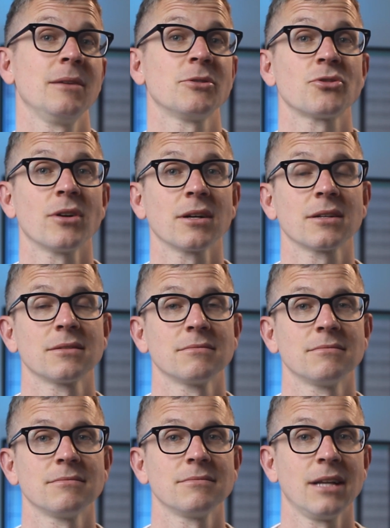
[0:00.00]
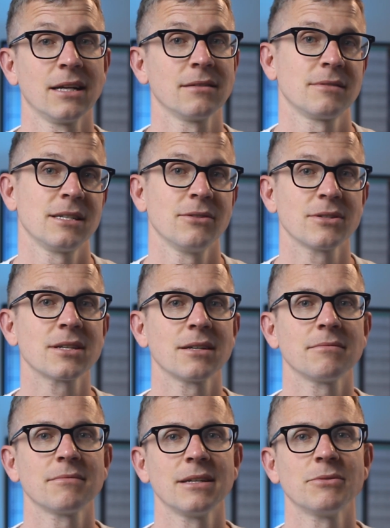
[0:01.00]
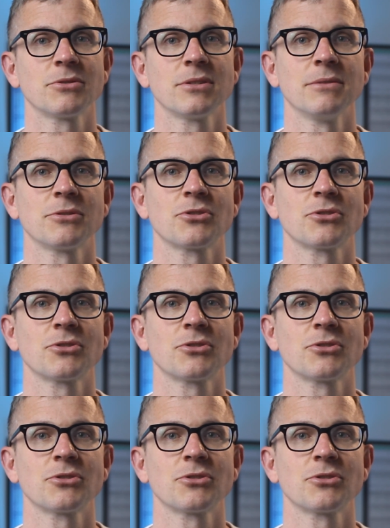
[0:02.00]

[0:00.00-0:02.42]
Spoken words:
was drunk. Like seriously, he was